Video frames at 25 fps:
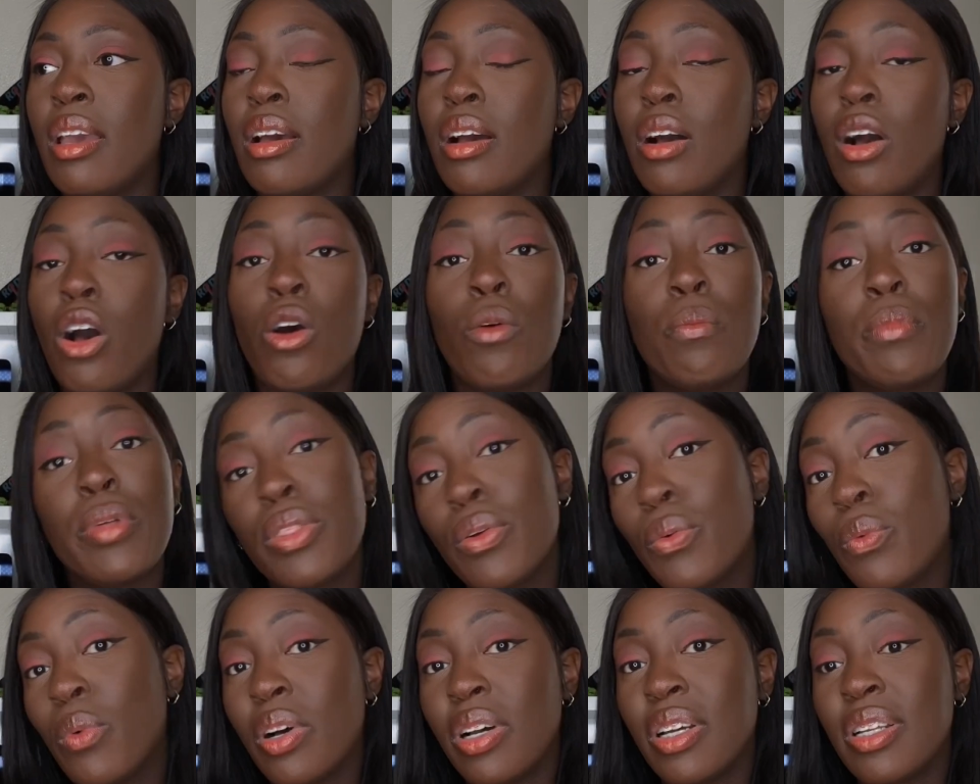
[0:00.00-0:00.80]
home in the
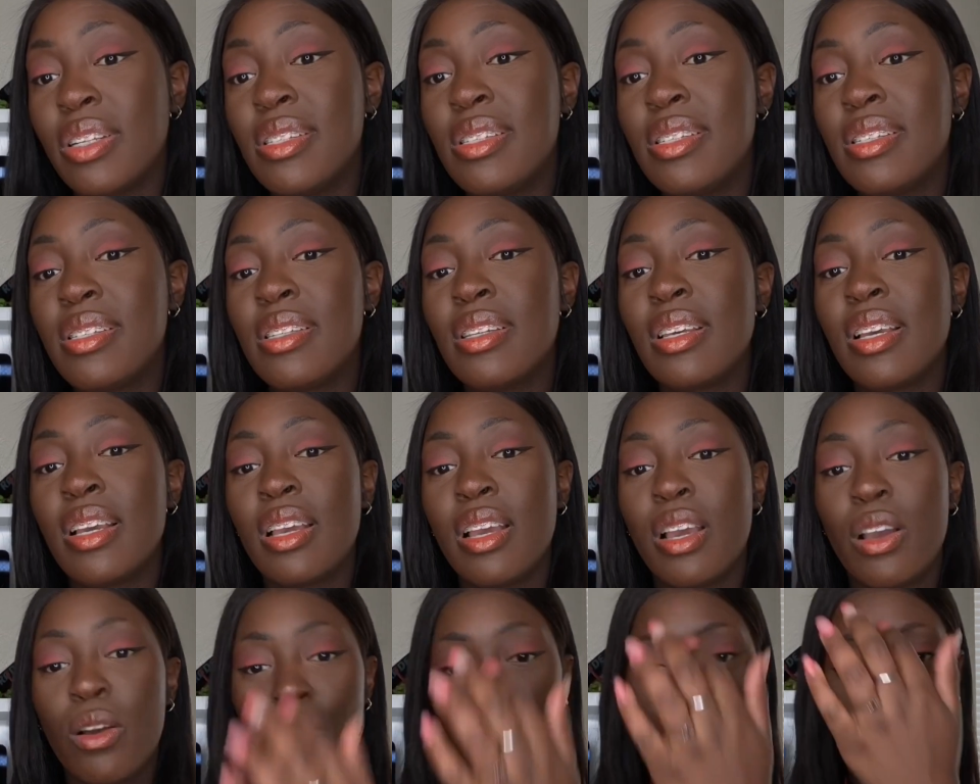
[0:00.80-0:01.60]
woods
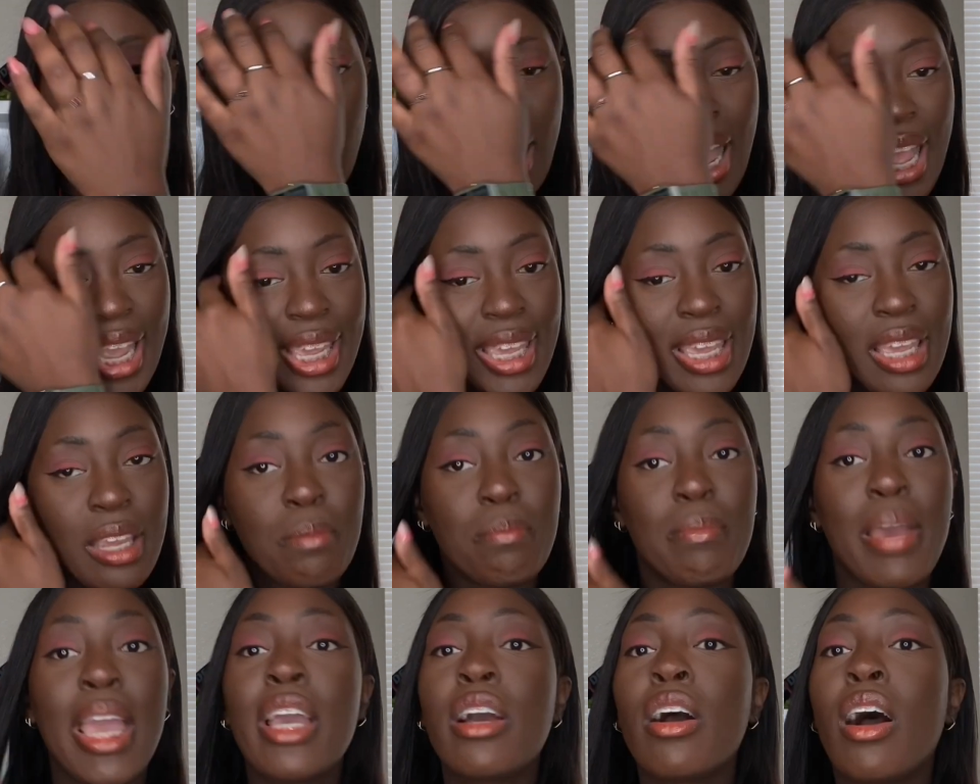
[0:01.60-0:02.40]
where I can
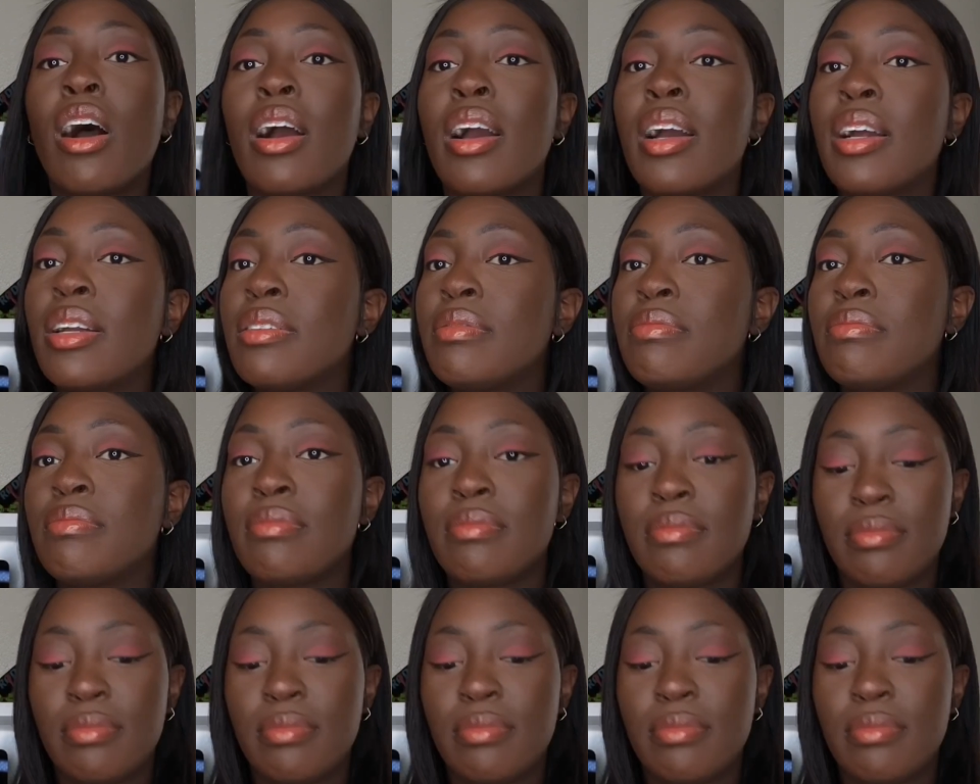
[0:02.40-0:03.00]
make art,